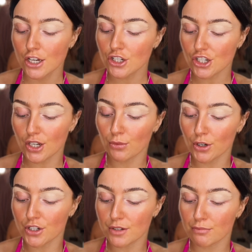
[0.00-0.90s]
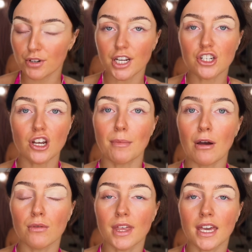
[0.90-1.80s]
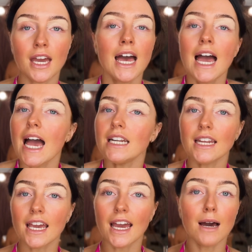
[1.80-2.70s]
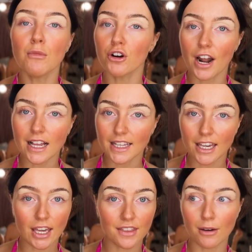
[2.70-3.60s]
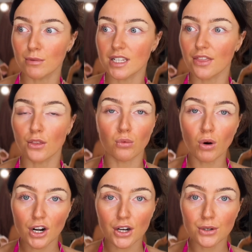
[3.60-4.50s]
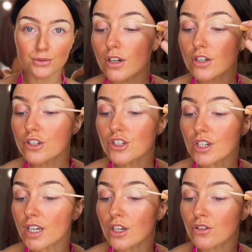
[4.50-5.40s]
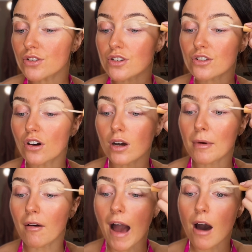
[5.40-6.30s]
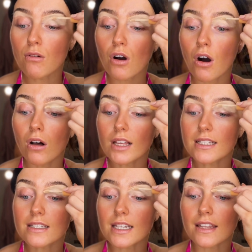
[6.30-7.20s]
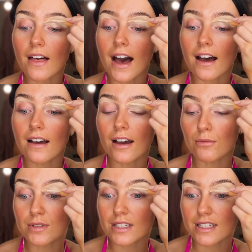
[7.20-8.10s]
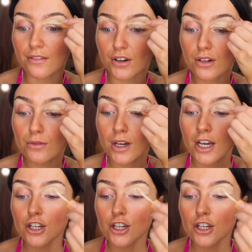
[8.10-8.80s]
She would preach about the innate immorality that was in the world. She used to talk about alcohol and say that it was a devil.